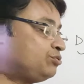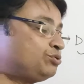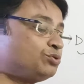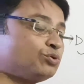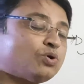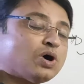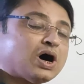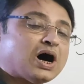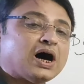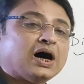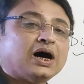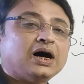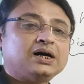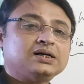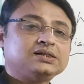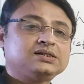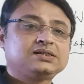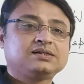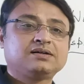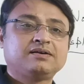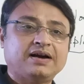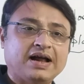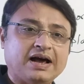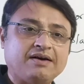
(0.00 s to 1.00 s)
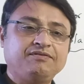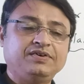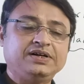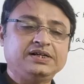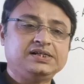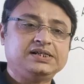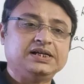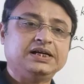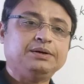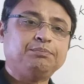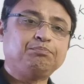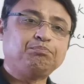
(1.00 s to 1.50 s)
to Earth's
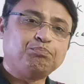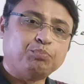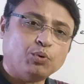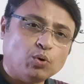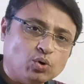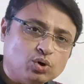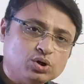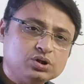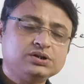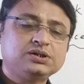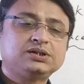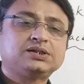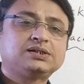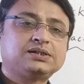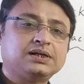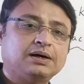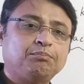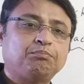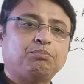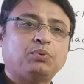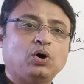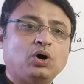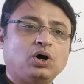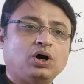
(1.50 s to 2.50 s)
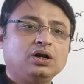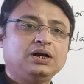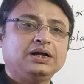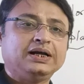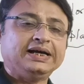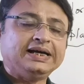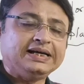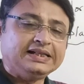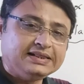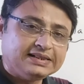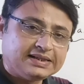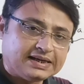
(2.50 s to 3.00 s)
gravity pulls the ball
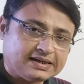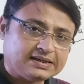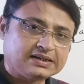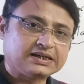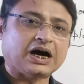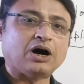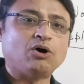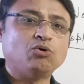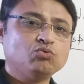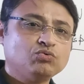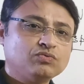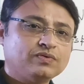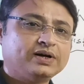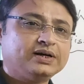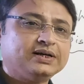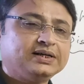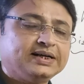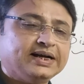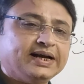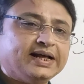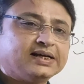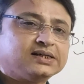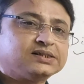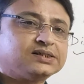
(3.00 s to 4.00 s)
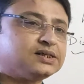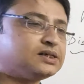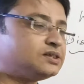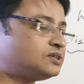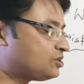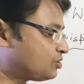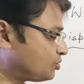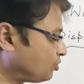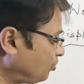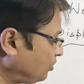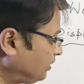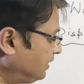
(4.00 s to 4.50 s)
in the downward direction.
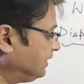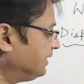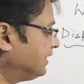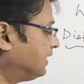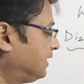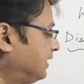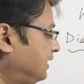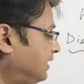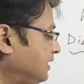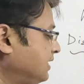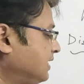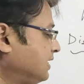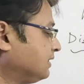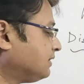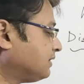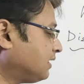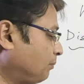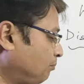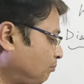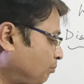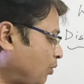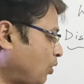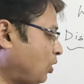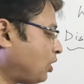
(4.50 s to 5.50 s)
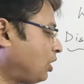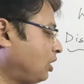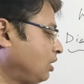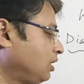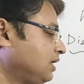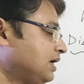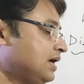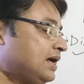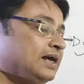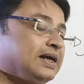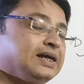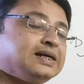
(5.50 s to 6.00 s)
So here the ball
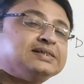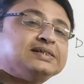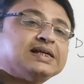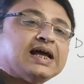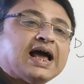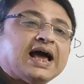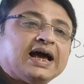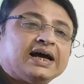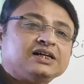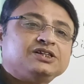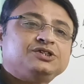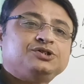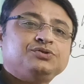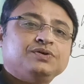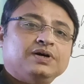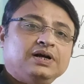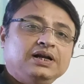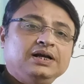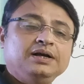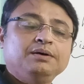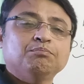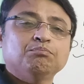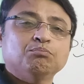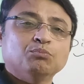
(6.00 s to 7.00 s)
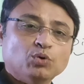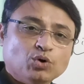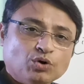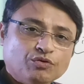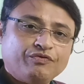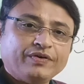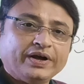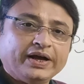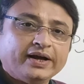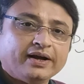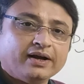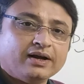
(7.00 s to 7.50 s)
is actually
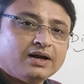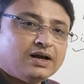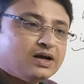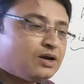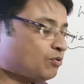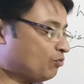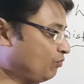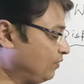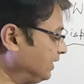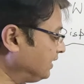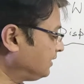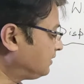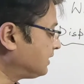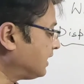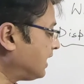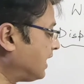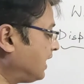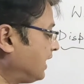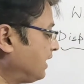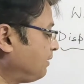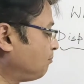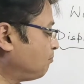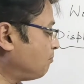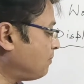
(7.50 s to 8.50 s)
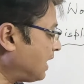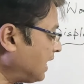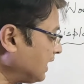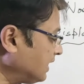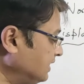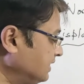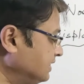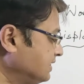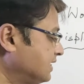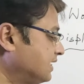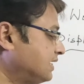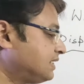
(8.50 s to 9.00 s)
moving with a
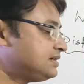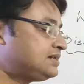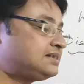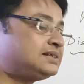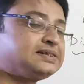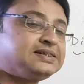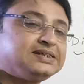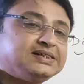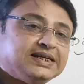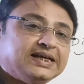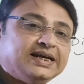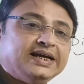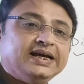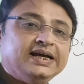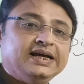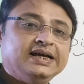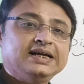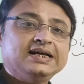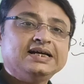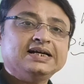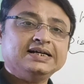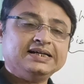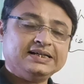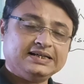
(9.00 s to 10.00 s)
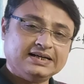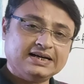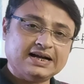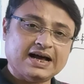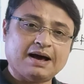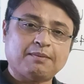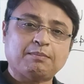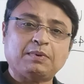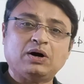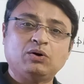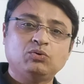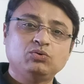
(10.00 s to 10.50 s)
minus d
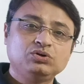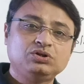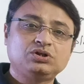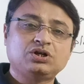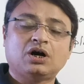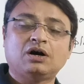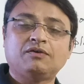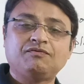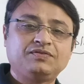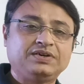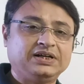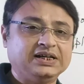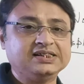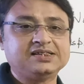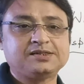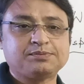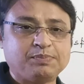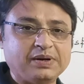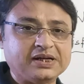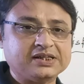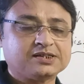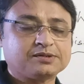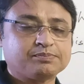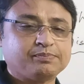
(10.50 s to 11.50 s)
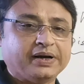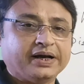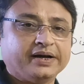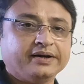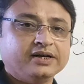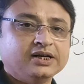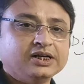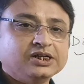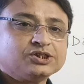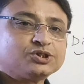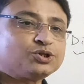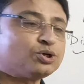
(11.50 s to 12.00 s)
amount of
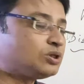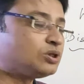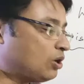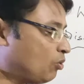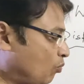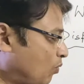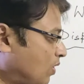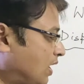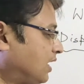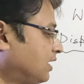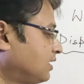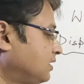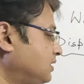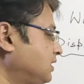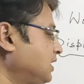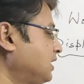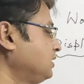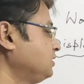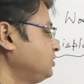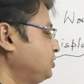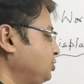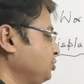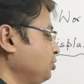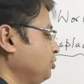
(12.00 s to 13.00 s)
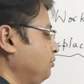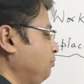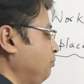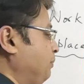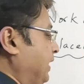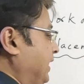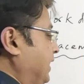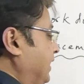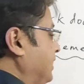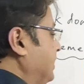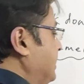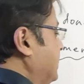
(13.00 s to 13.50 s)
displacement. So the work done should
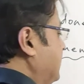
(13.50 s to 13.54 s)
be